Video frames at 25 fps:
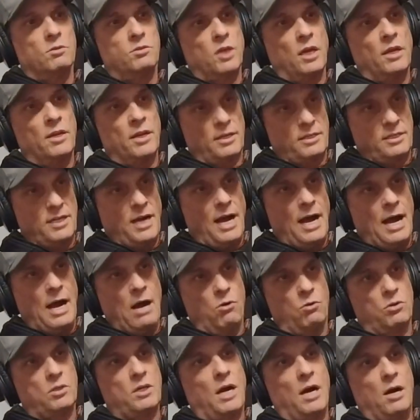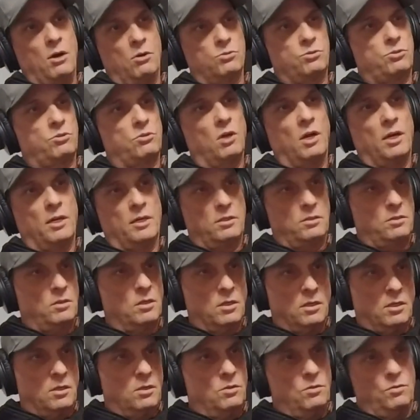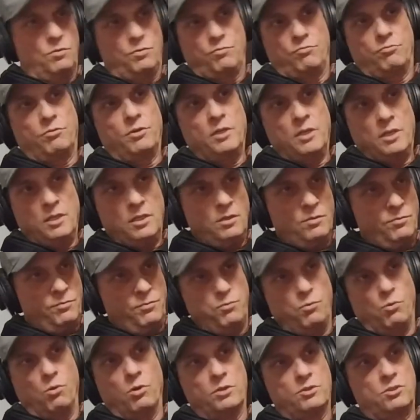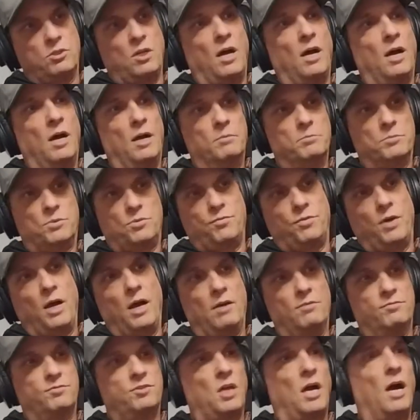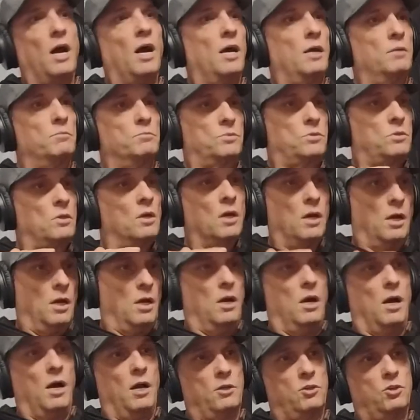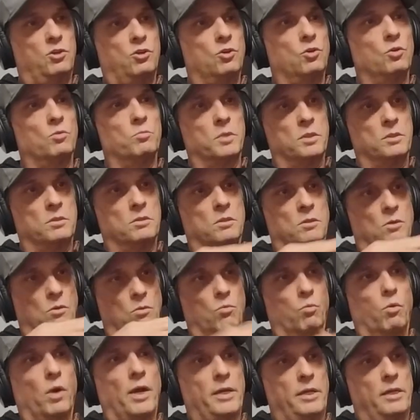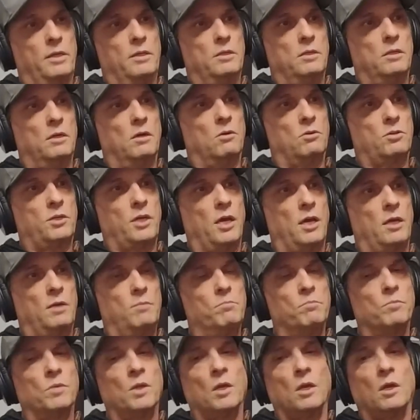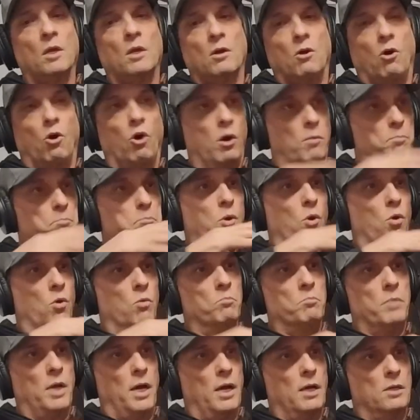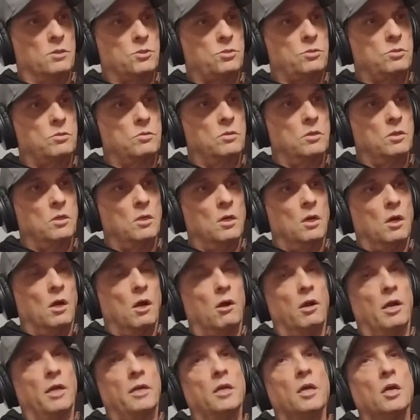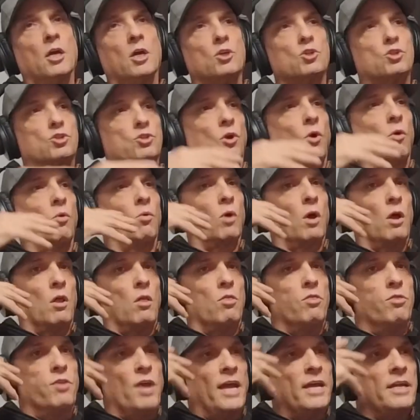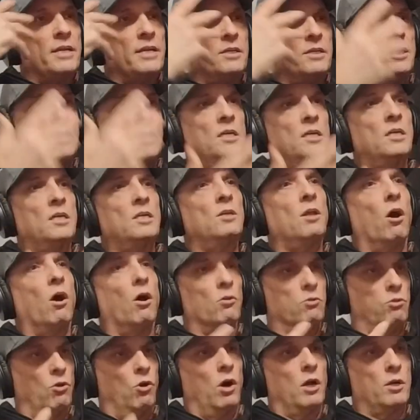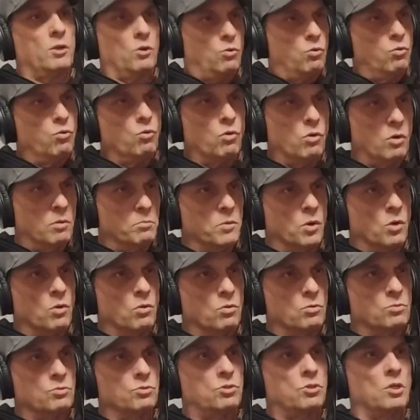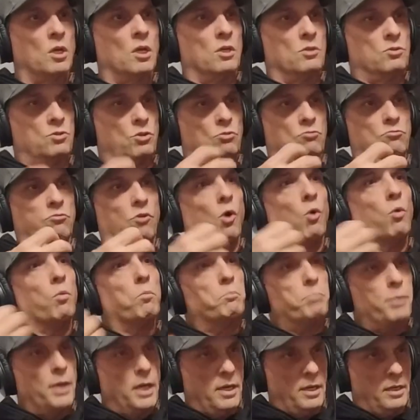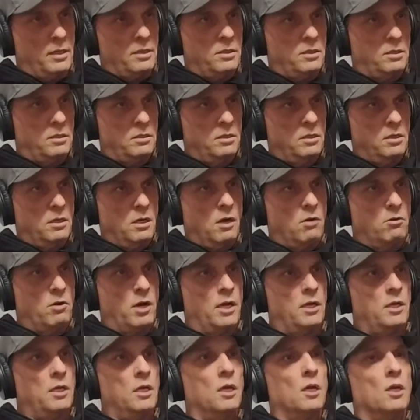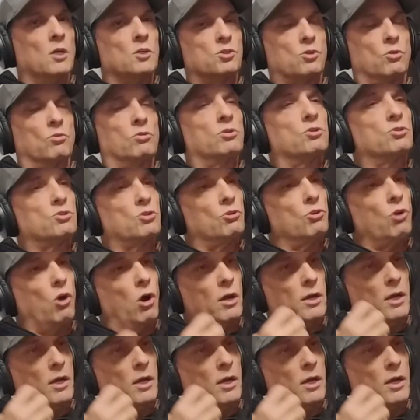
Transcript: than a cow. Cow's like 3, 4 times, 5 times a human weight, okay, or bone mass, all right? So they need a lot of hormones to grow big, all right? So there's a lot